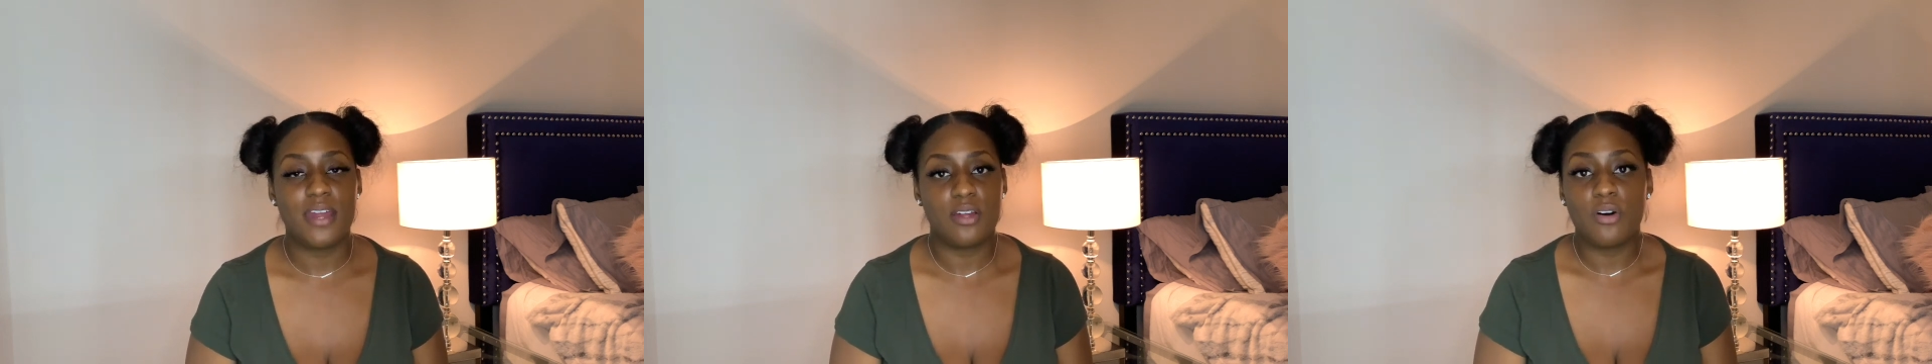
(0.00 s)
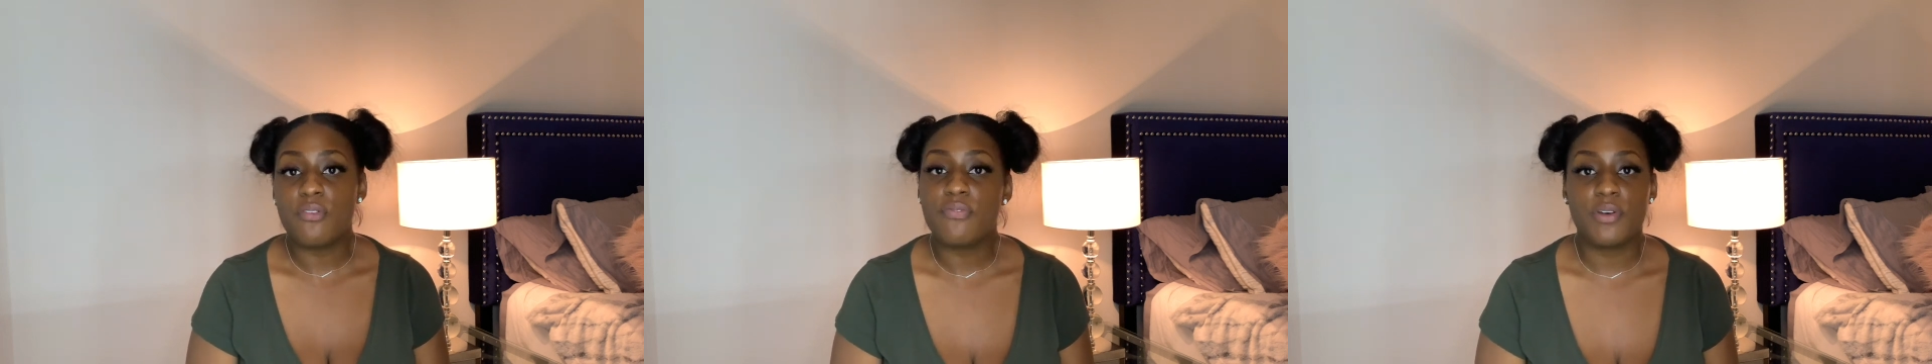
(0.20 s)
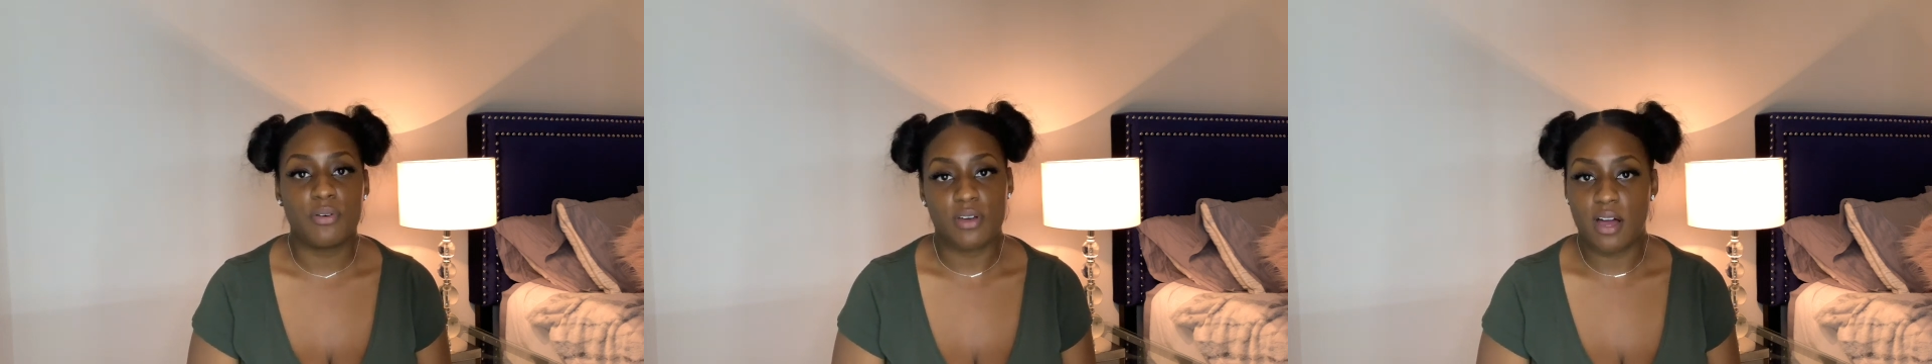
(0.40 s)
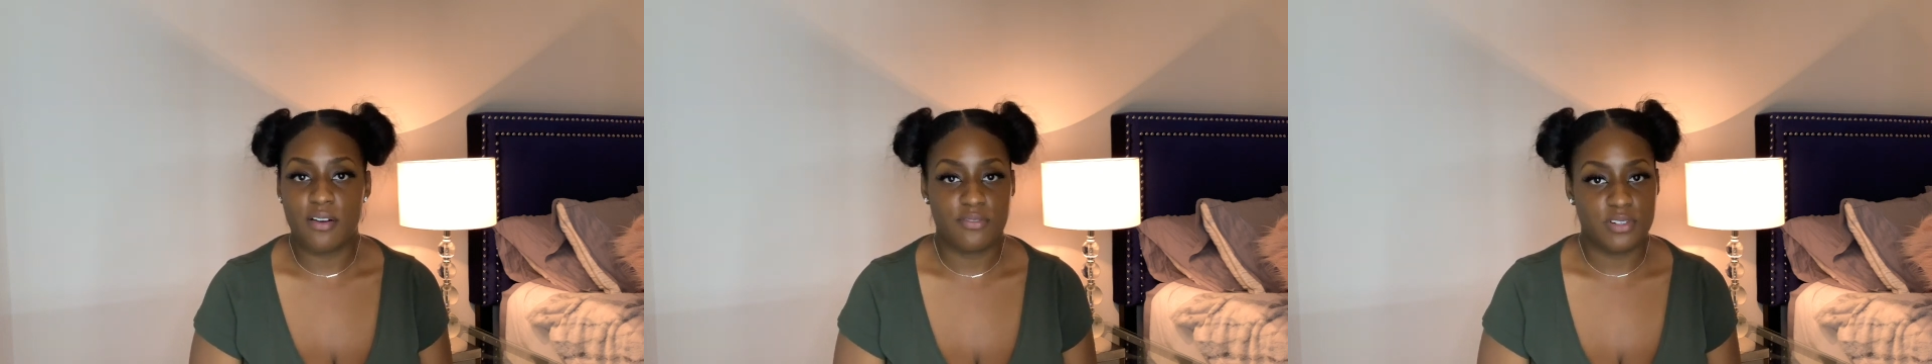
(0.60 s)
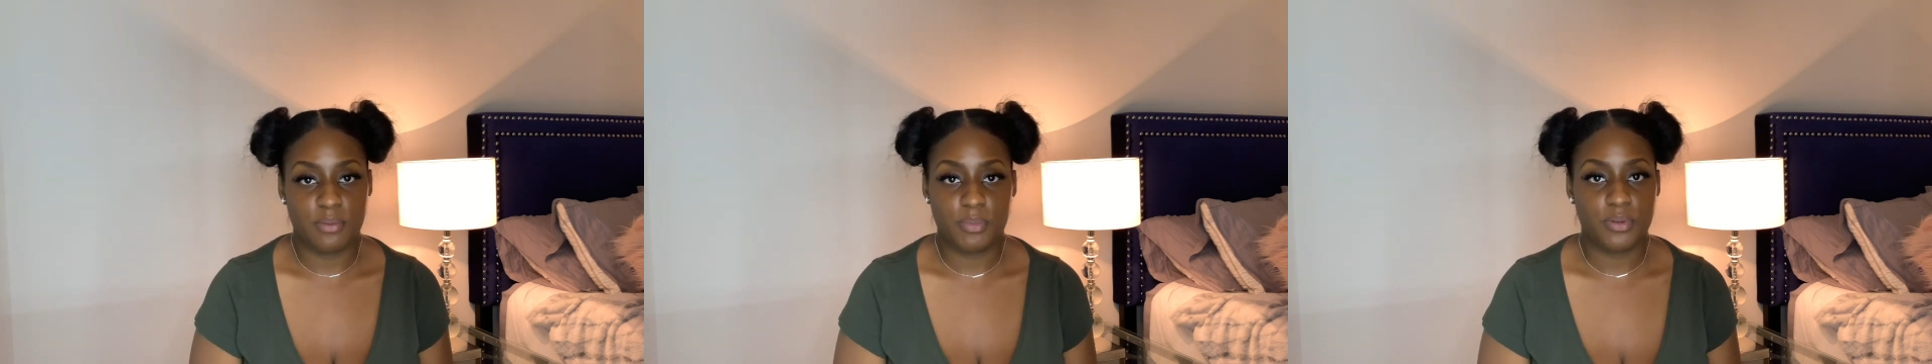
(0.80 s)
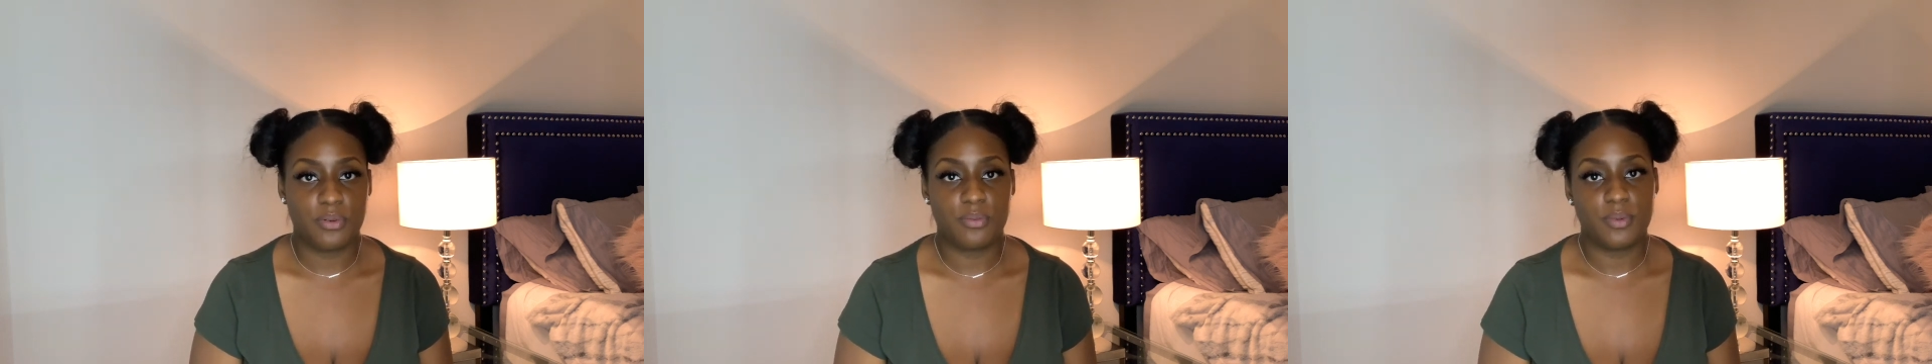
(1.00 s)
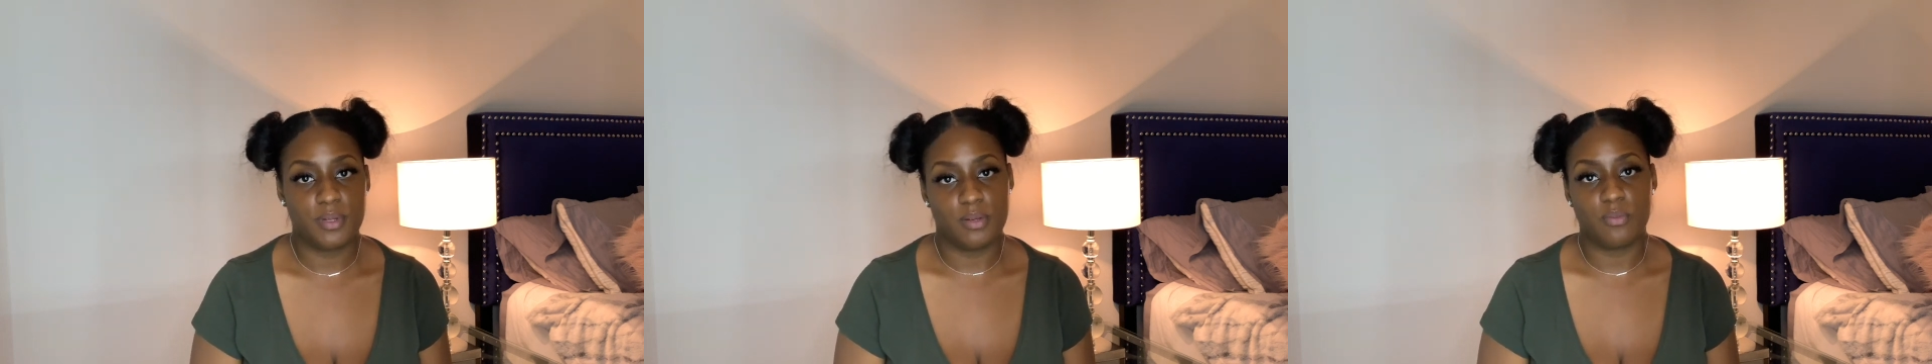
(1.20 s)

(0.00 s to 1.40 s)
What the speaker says: don't feel comfortable